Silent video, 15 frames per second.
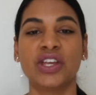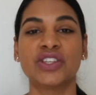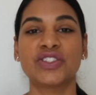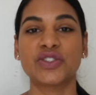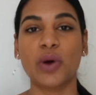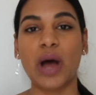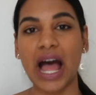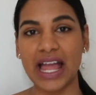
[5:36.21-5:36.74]

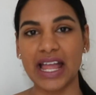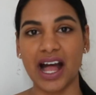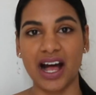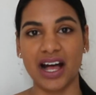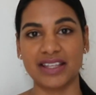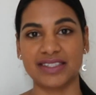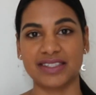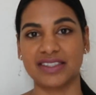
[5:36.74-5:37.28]
So I
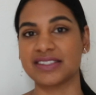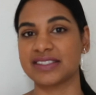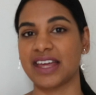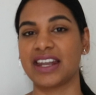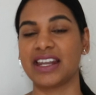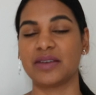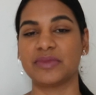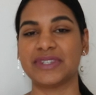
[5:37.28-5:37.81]
asked the
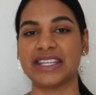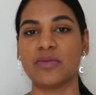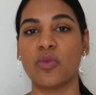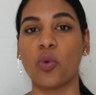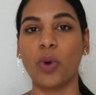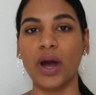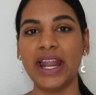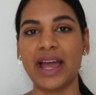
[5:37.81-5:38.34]
Sanlam
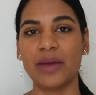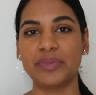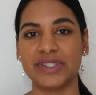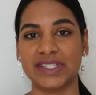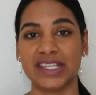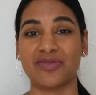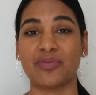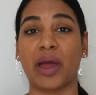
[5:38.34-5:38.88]
team, what
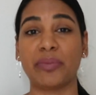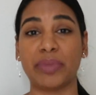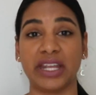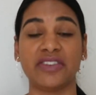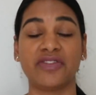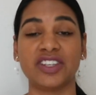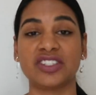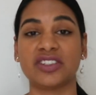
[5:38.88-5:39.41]
happens if my
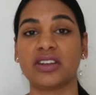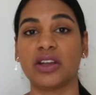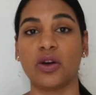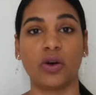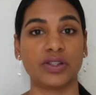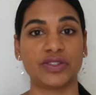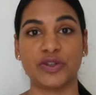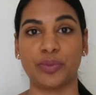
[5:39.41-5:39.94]
beneficiary
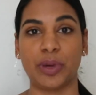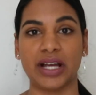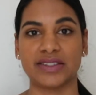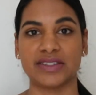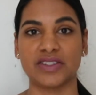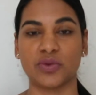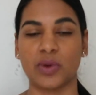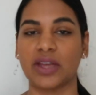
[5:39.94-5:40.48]
also
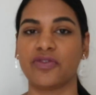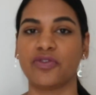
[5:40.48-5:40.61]
passes away?